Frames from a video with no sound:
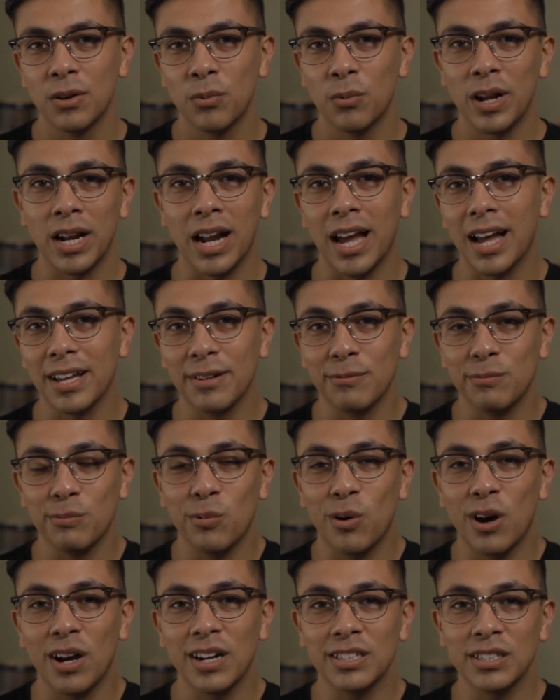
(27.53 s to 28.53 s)
when I
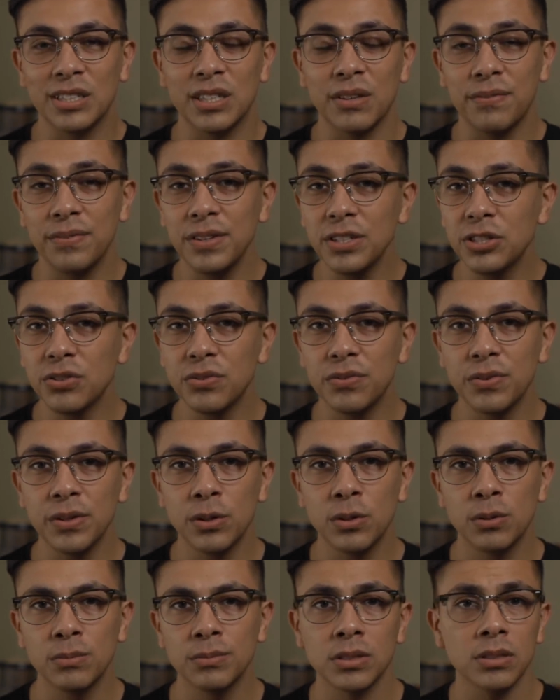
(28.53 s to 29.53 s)
watched feature
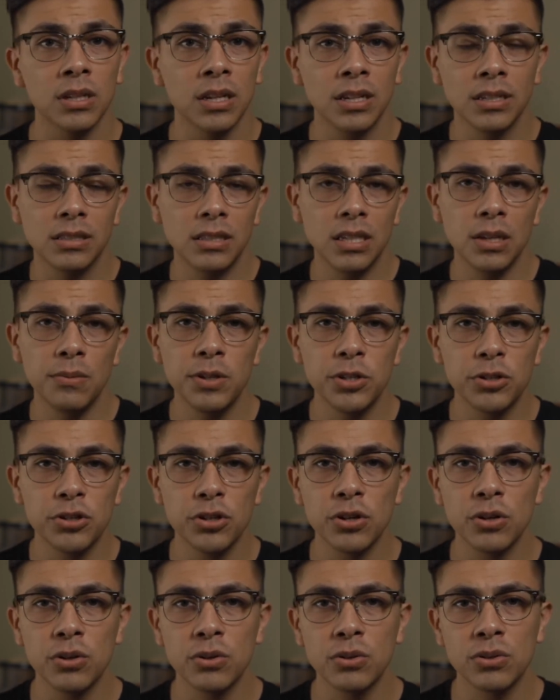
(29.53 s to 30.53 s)
films, TV
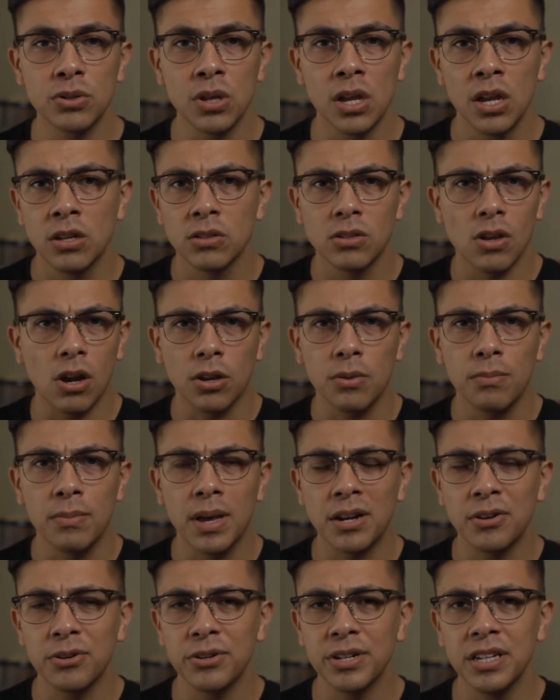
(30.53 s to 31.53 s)
shows,
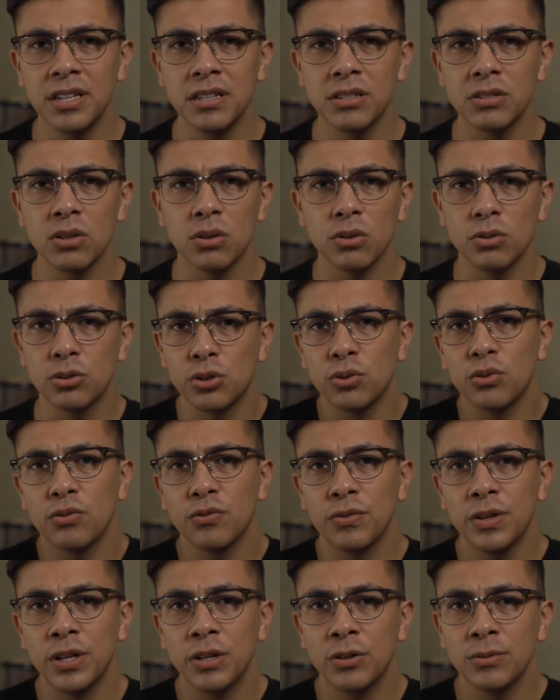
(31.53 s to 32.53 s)
documentaries, short
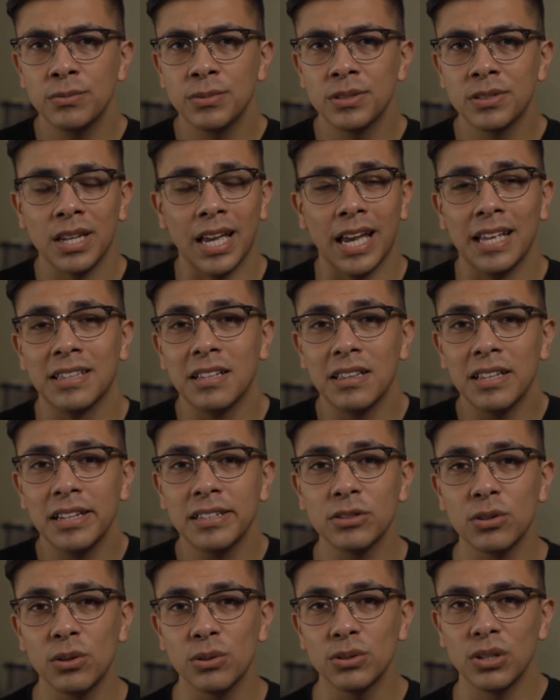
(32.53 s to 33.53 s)
films, and the
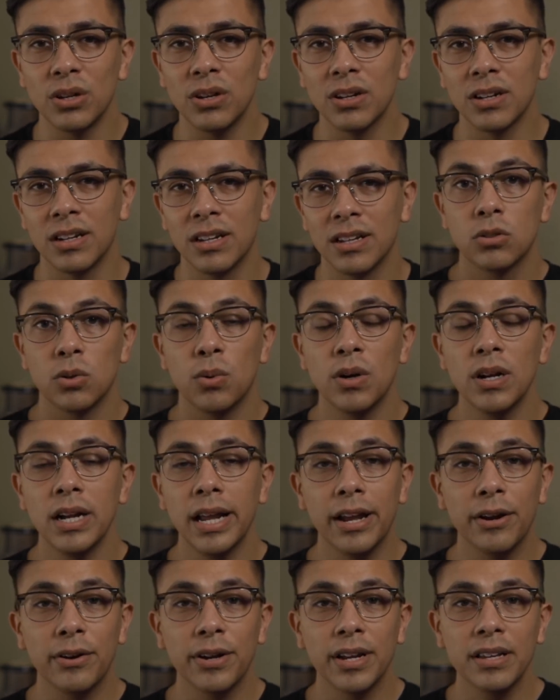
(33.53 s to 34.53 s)
list goes on. So one
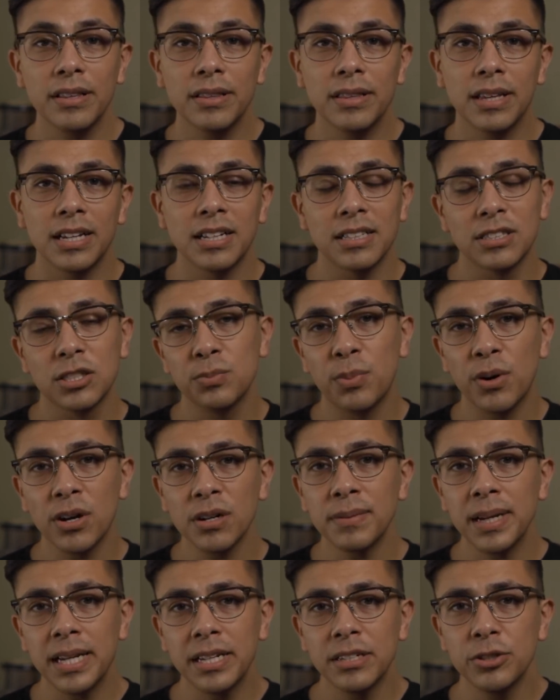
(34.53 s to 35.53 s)
area that
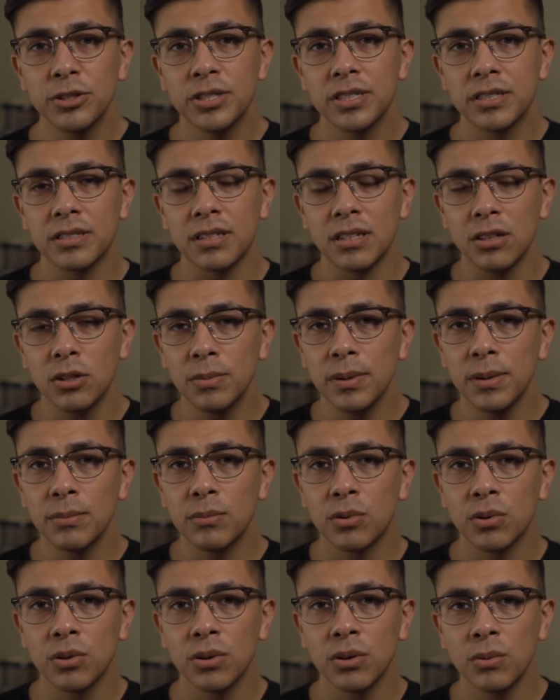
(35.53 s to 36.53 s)
sparked my interest a little bit
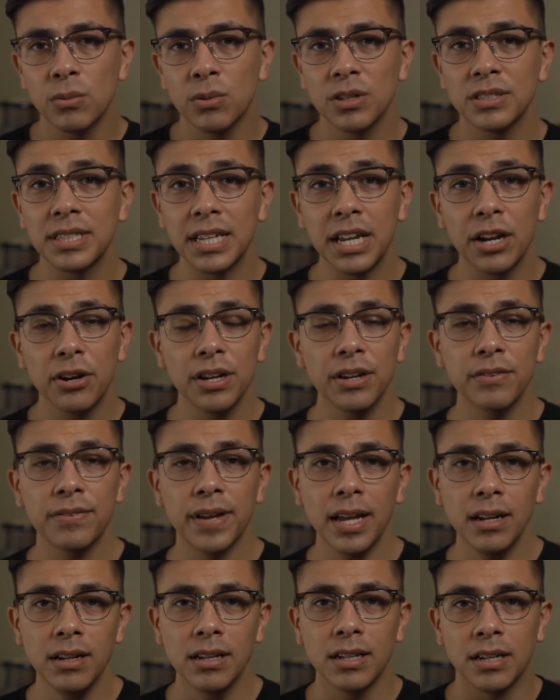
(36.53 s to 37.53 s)
more was the area of
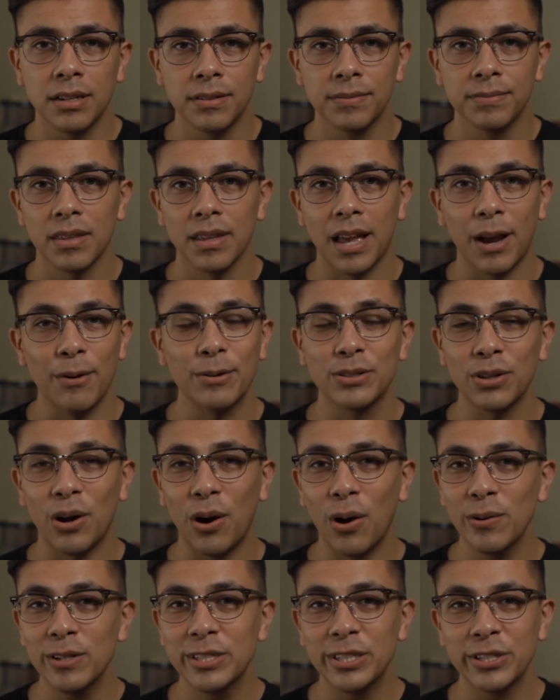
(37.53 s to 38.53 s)
editing. I was
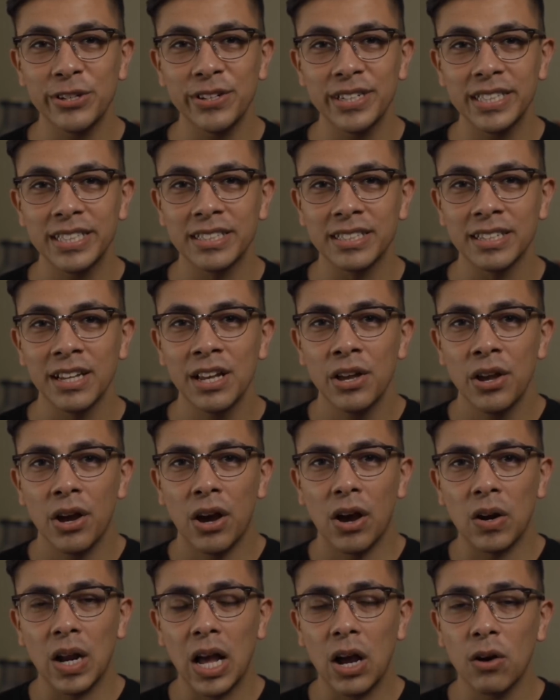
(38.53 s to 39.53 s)
always curious
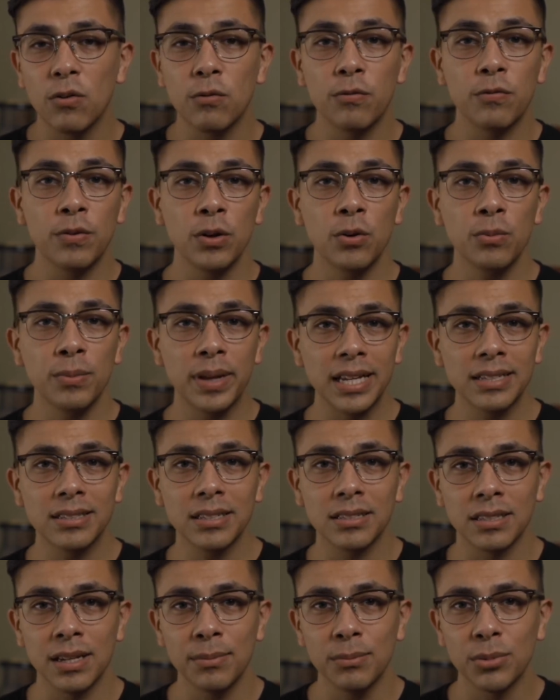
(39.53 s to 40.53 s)
on how a film is
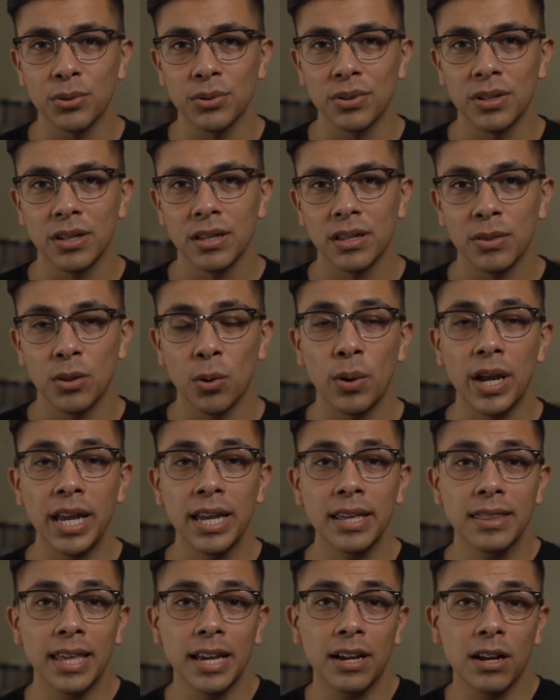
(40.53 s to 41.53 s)
assembled, the
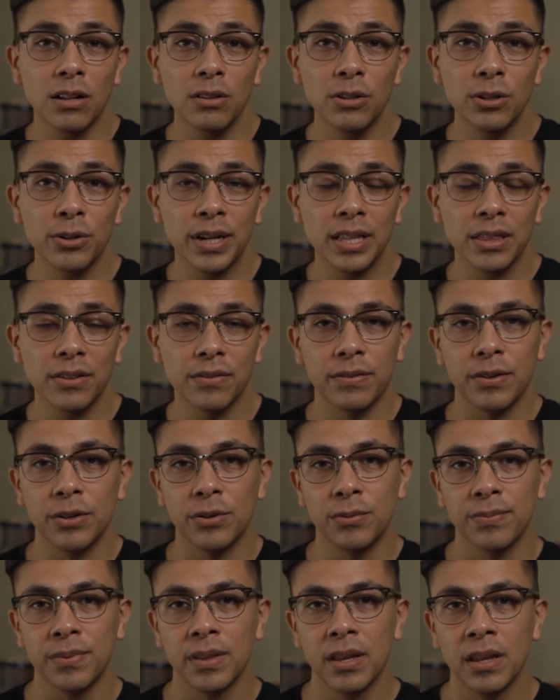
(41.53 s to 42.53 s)
way they color grade the
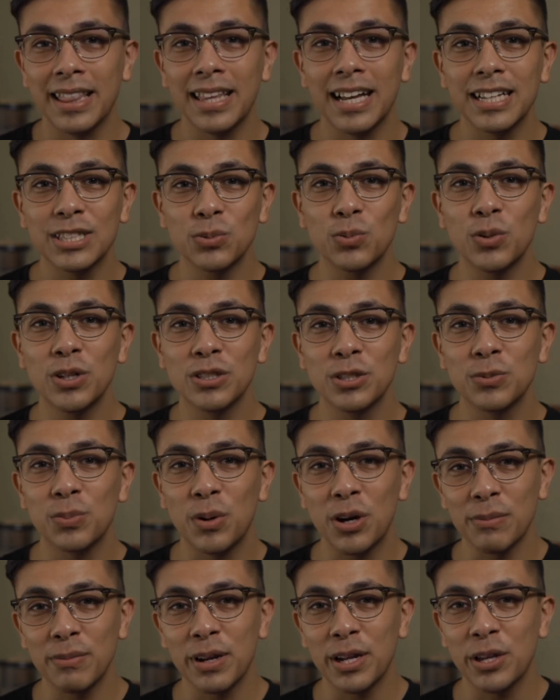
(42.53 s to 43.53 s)
film. And that's what
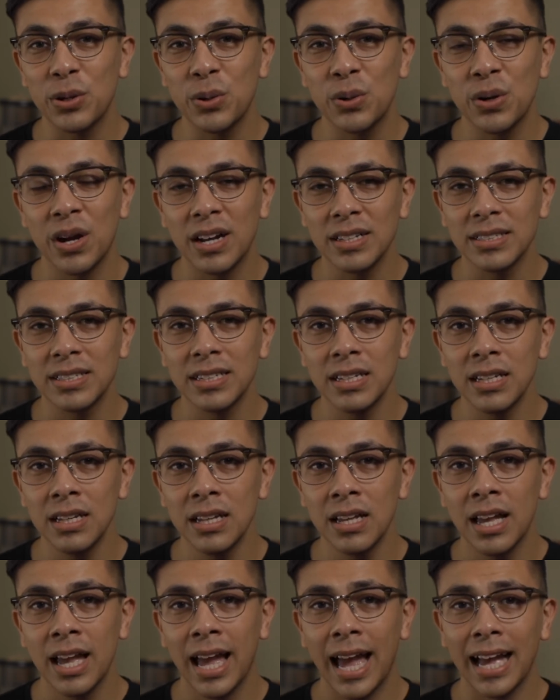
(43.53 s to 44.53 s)
sparked my
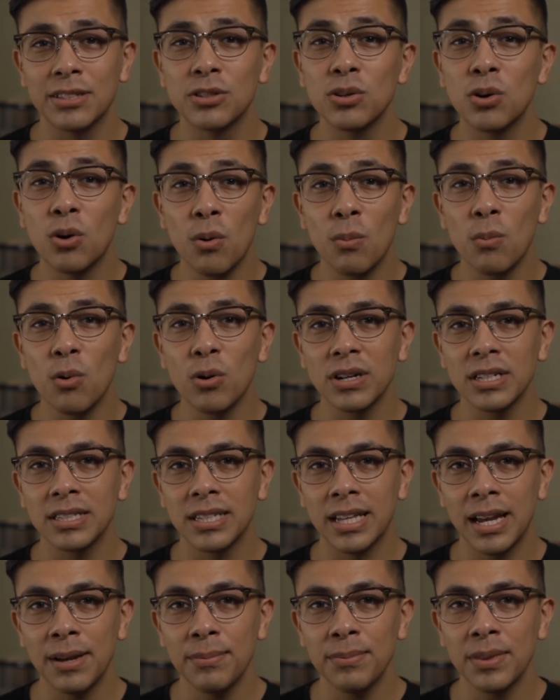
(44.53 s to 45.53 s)
curiosity and to go more in
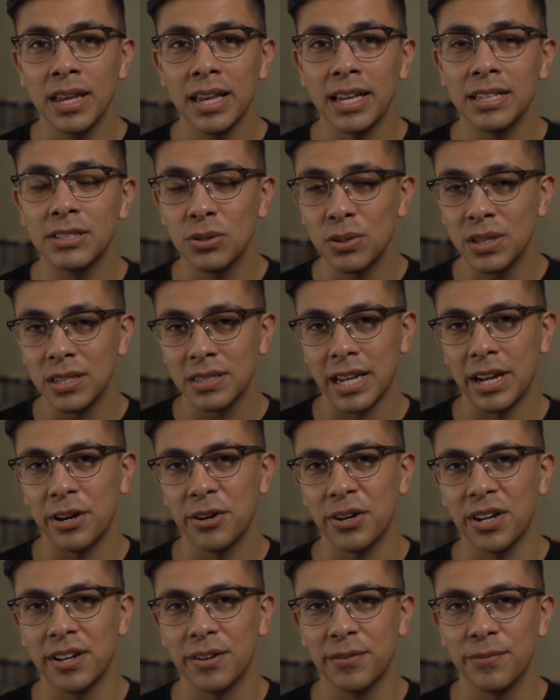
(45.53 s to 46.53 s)
depth into this
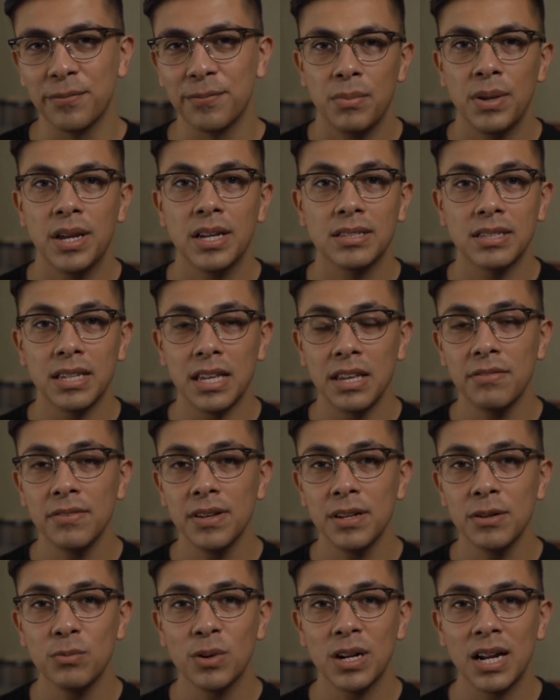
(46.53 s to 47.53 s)
area. Because
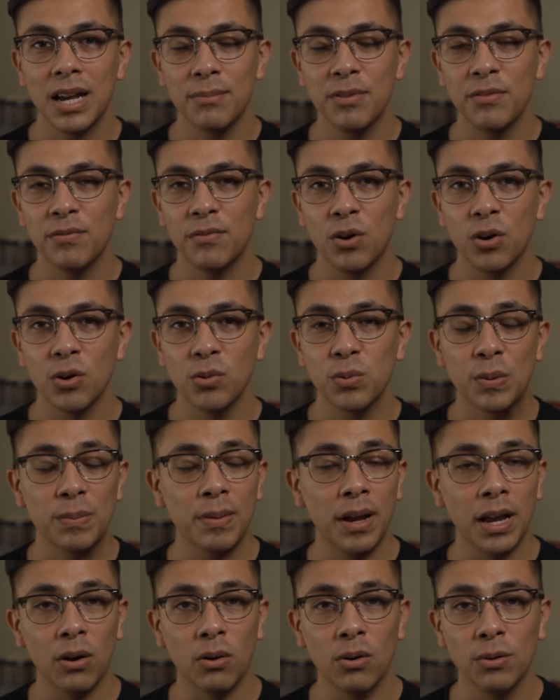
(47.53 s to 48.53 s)
even when I'm involved with
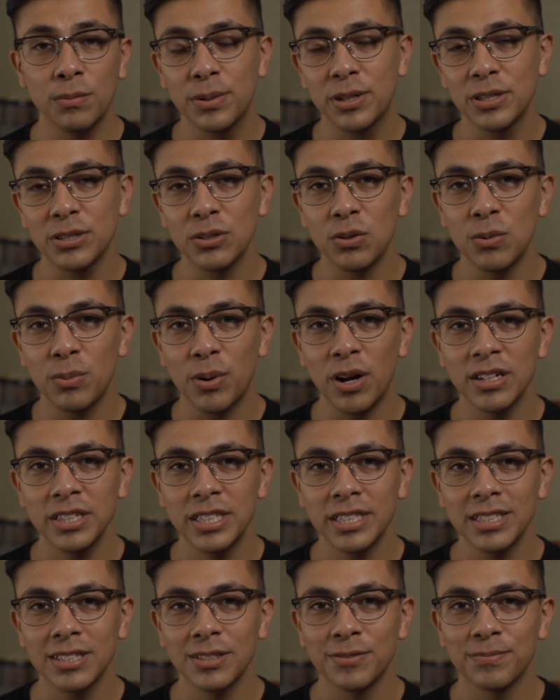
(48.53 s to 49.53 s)
my own personal
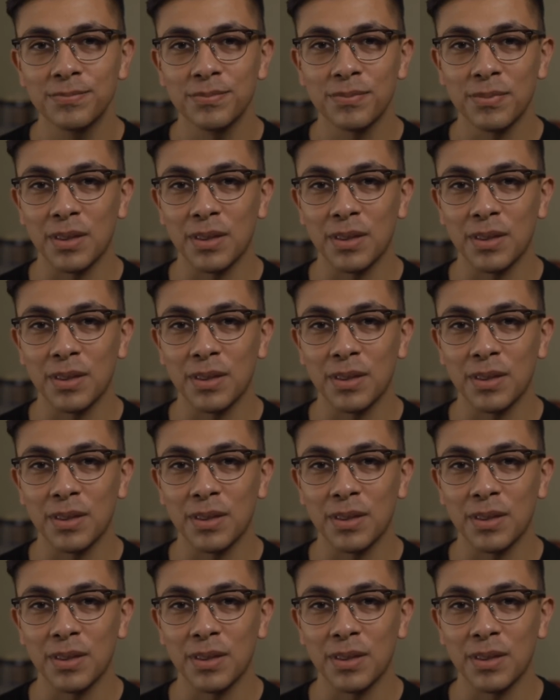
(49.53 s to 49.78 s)
projects,